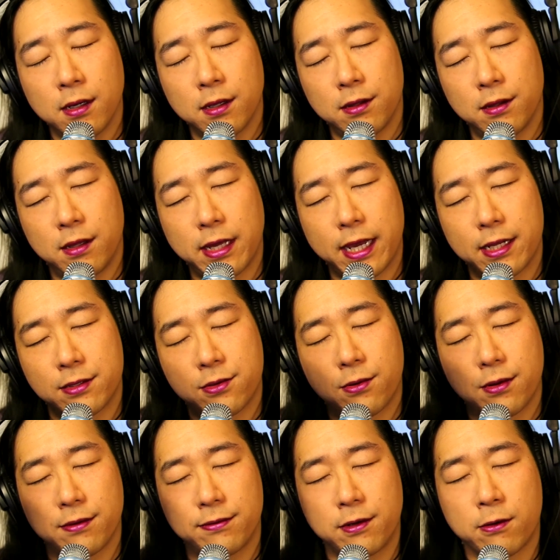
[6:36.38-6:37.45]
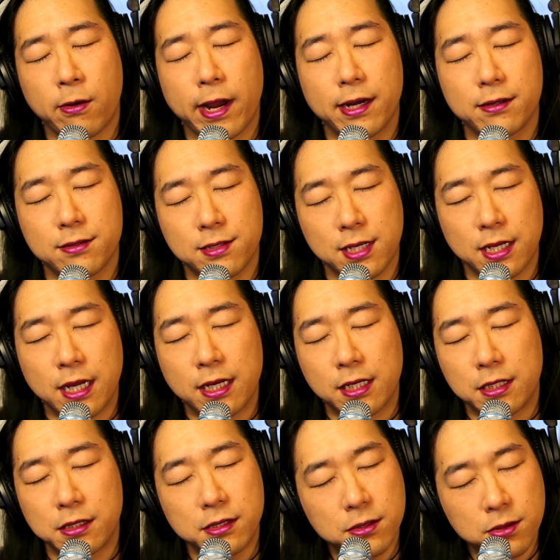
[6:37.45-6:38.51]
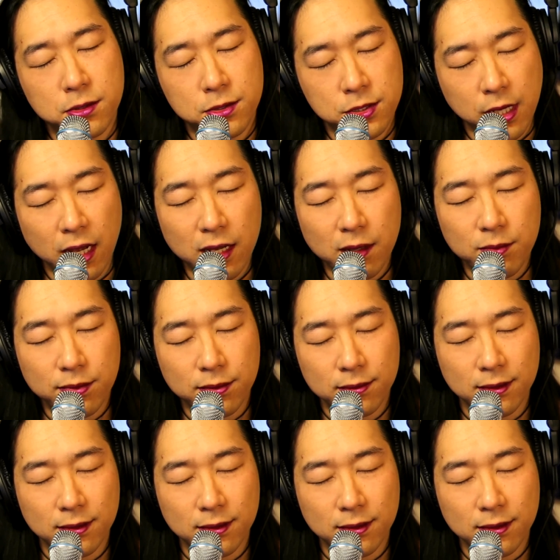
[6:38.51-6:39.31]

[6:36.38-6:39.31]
that sort of cradles it in a U shape,